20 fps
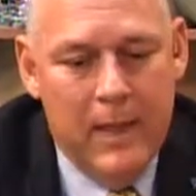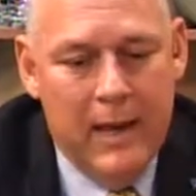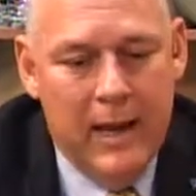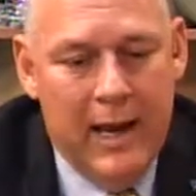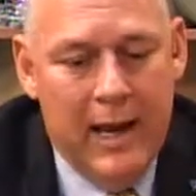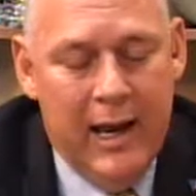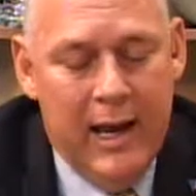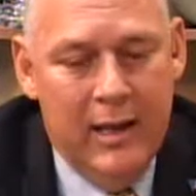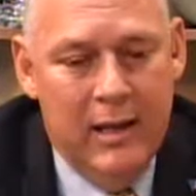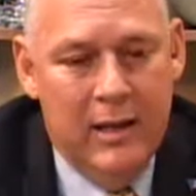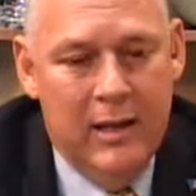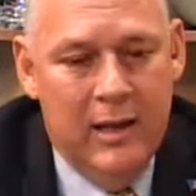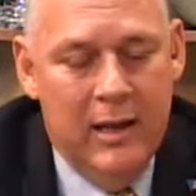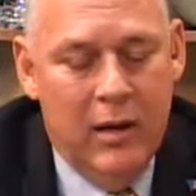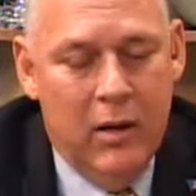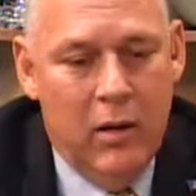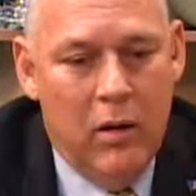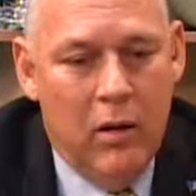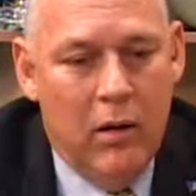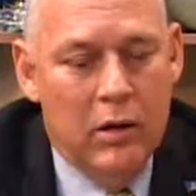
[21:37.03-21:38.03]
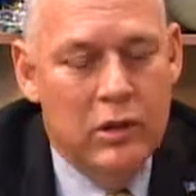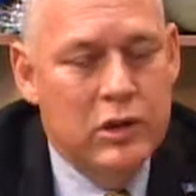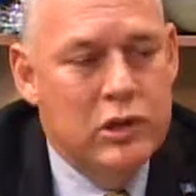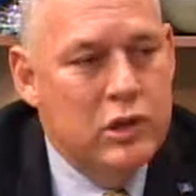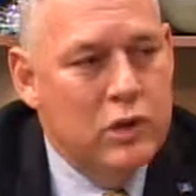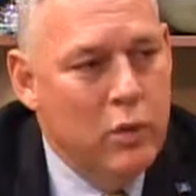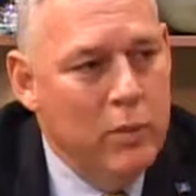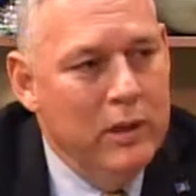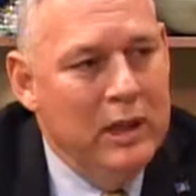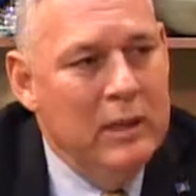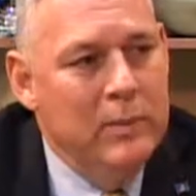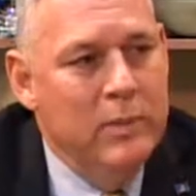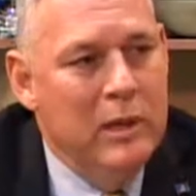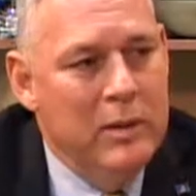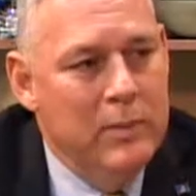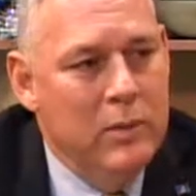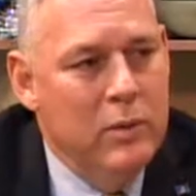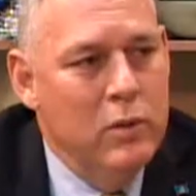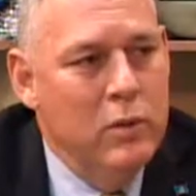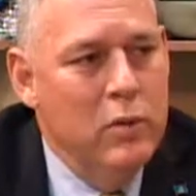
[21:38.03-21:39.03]
And there are so many
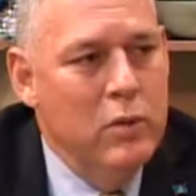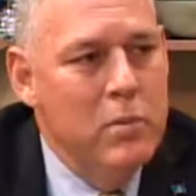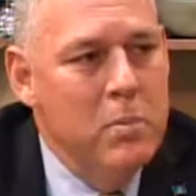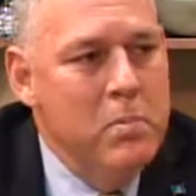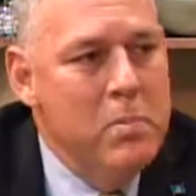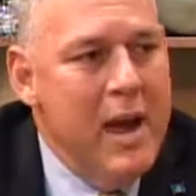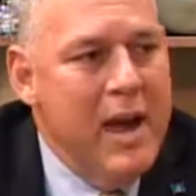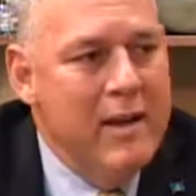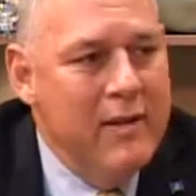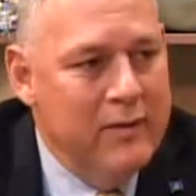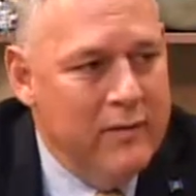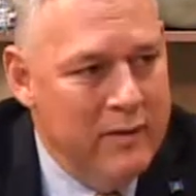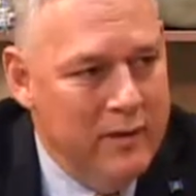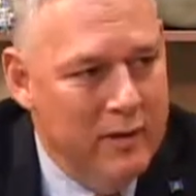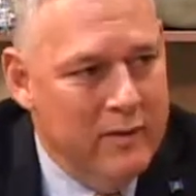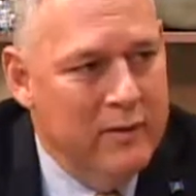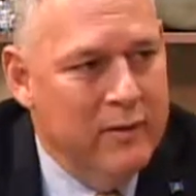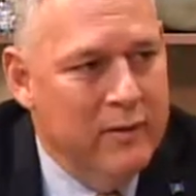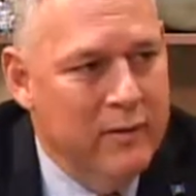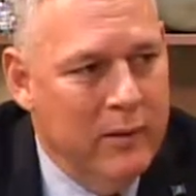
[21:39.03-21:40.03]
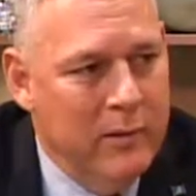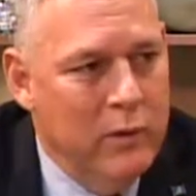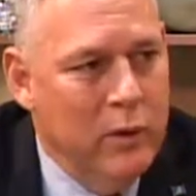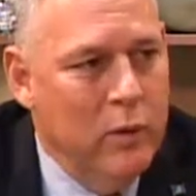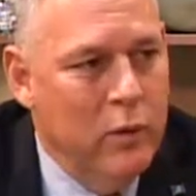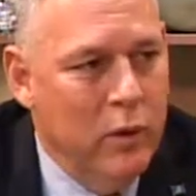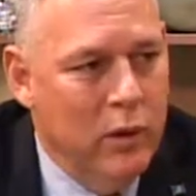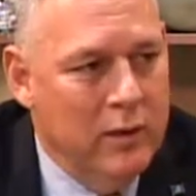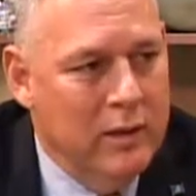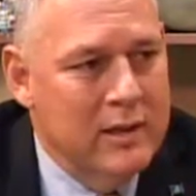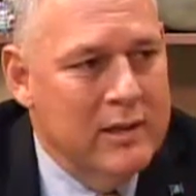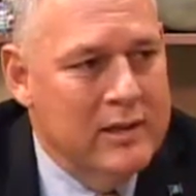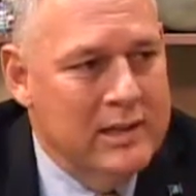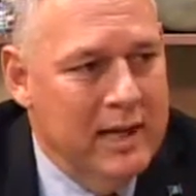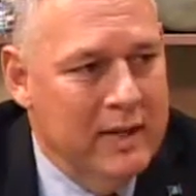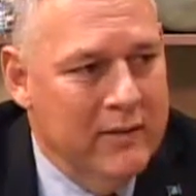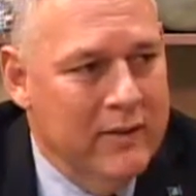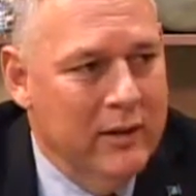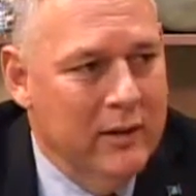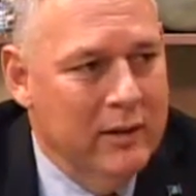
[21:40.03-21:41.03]
people who benefit from the work that
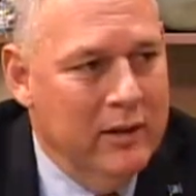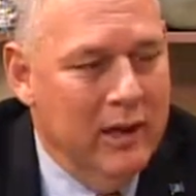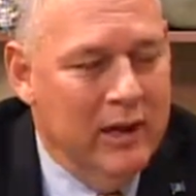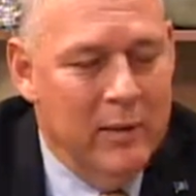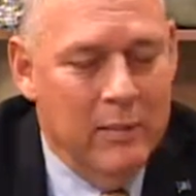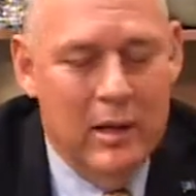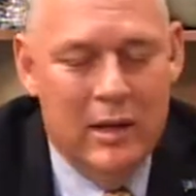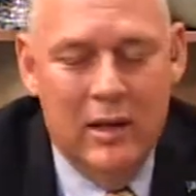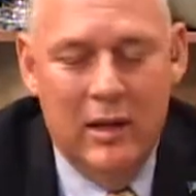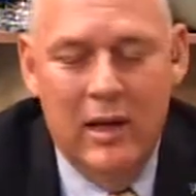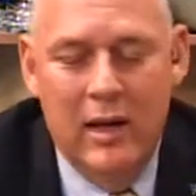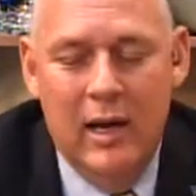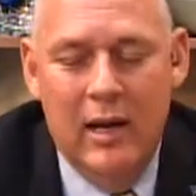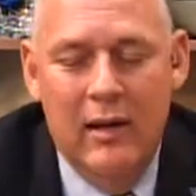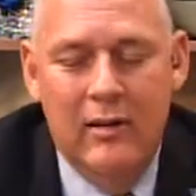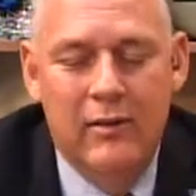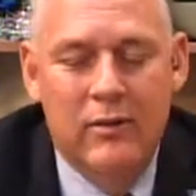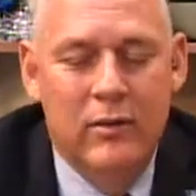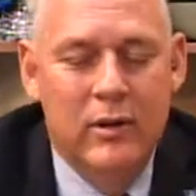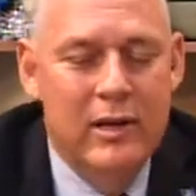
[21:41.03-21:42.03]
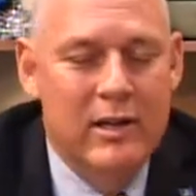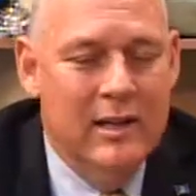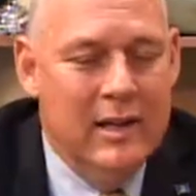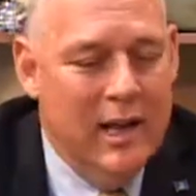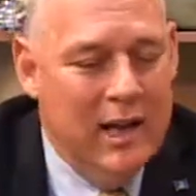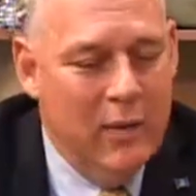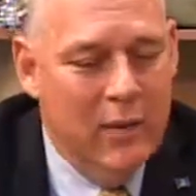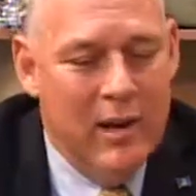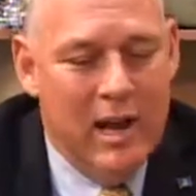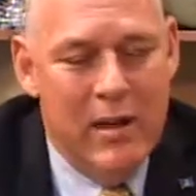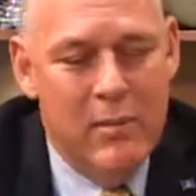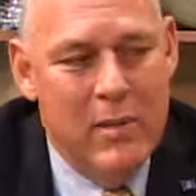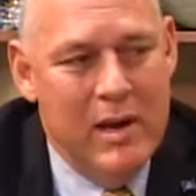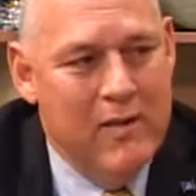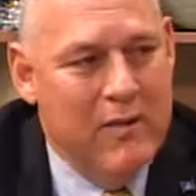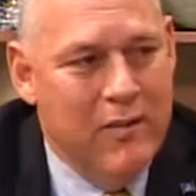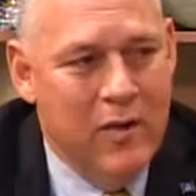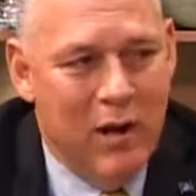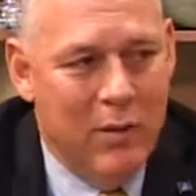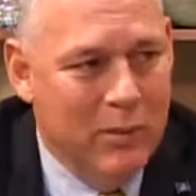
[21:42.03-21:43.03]
CFL done. I mean, every day when I
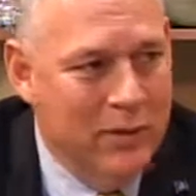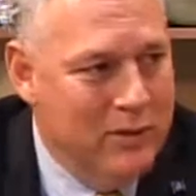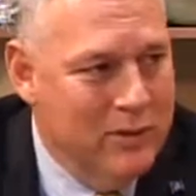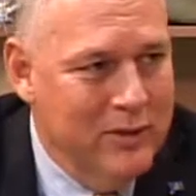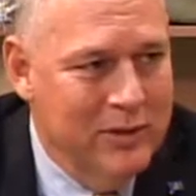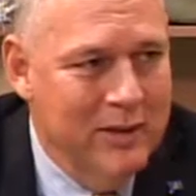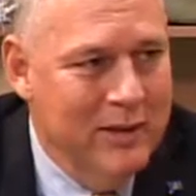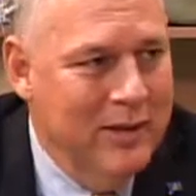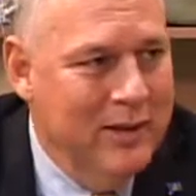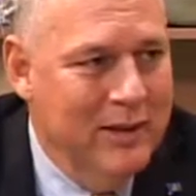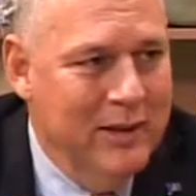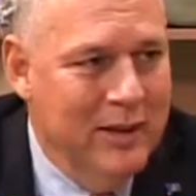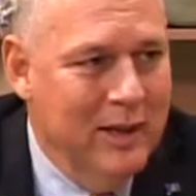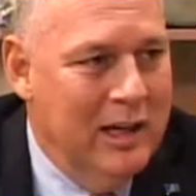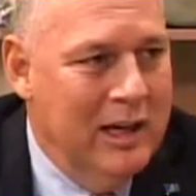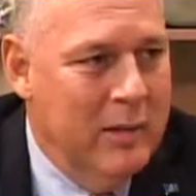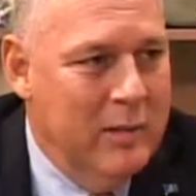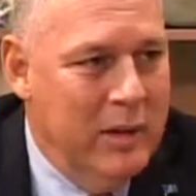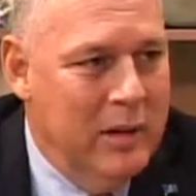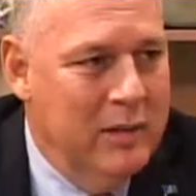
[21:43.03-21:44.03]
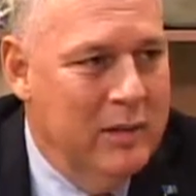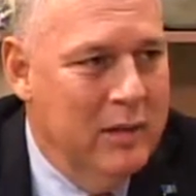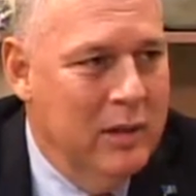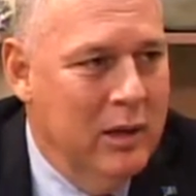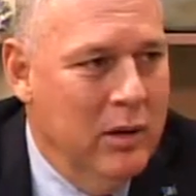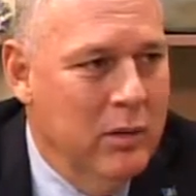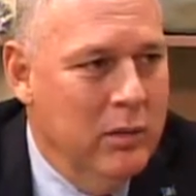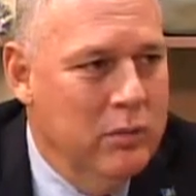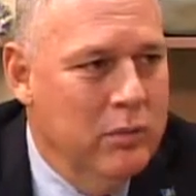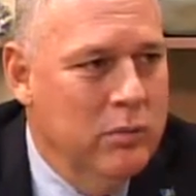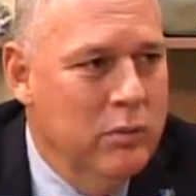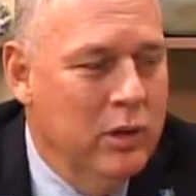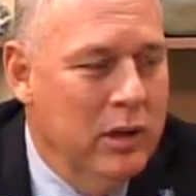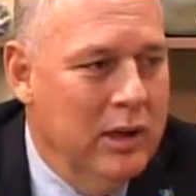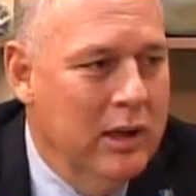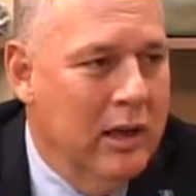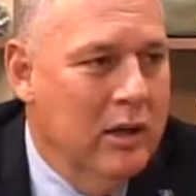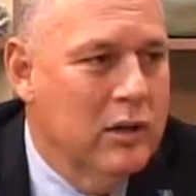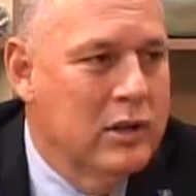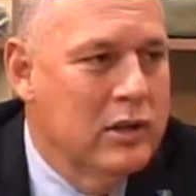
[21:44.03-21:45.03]
meet farmers, they come in, you know,
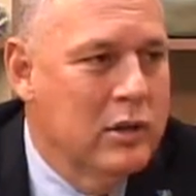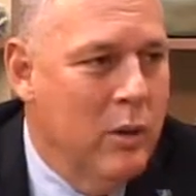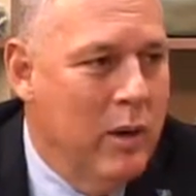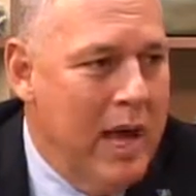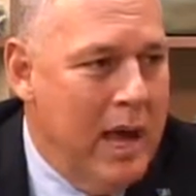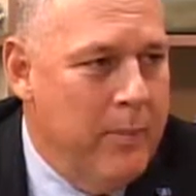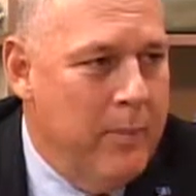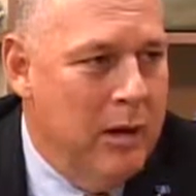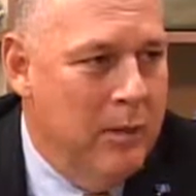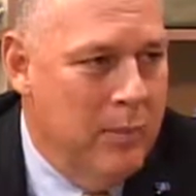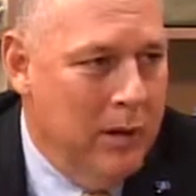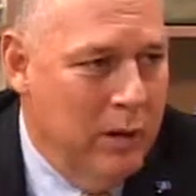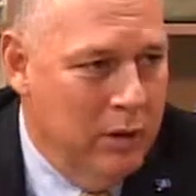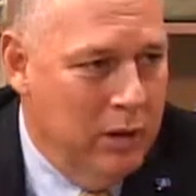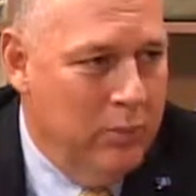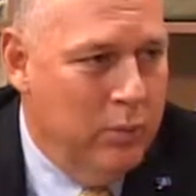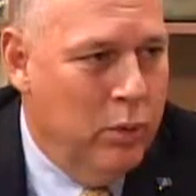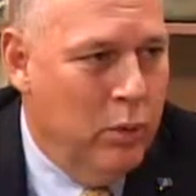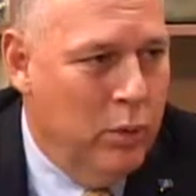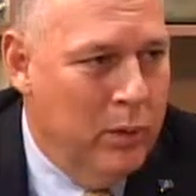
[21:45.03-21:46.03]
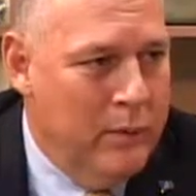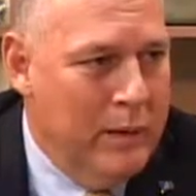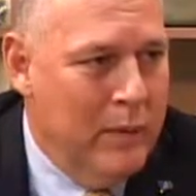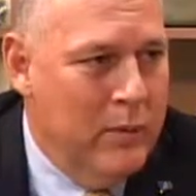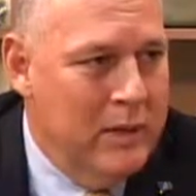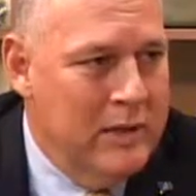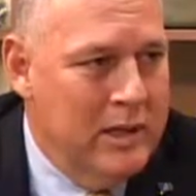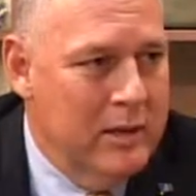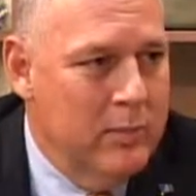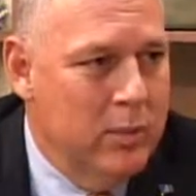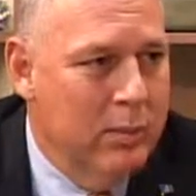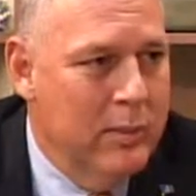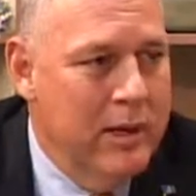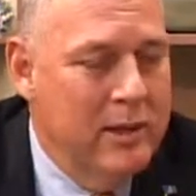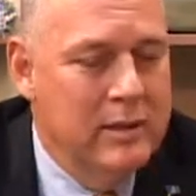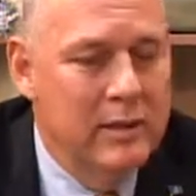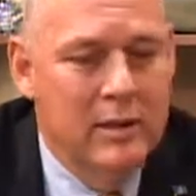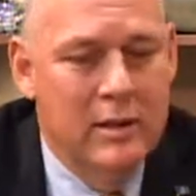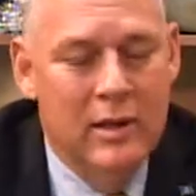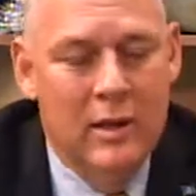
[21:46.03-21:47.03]
really are so happy about the program that was
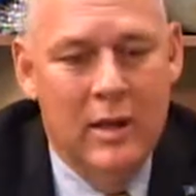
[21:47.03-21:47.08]
implemented.